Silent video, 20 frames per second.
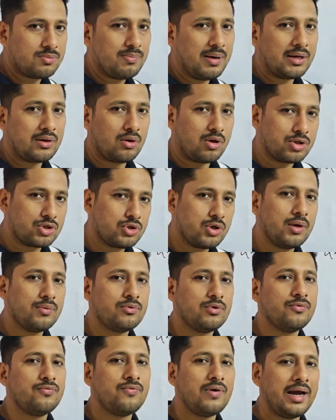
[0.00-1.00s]
but also you
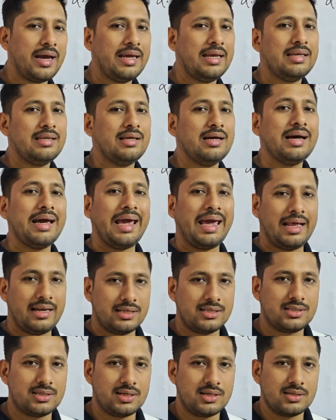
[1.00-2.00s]
have to find the
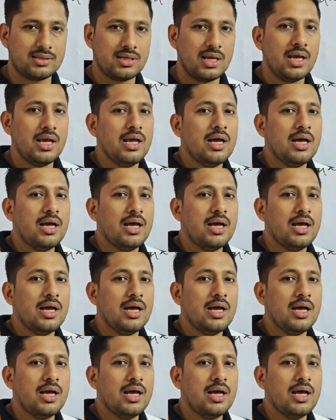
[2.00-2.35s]
answers.